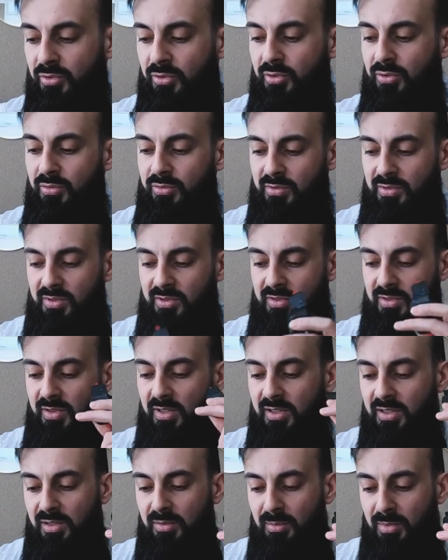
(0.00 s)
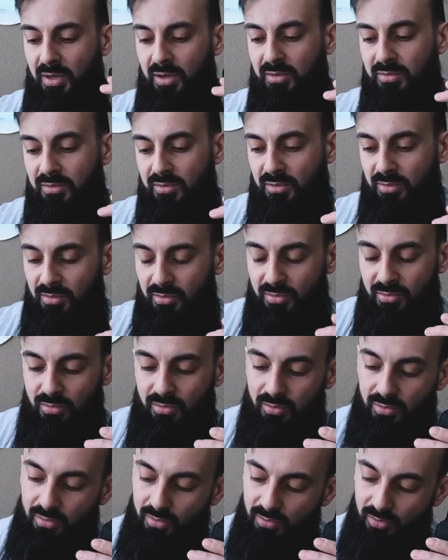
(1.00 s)
to use the sticky mount
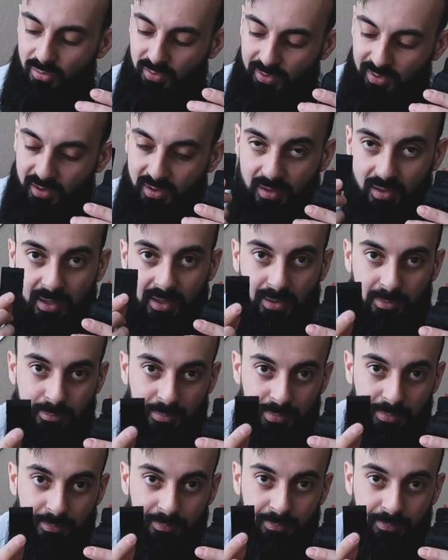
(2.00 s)
or the clamp.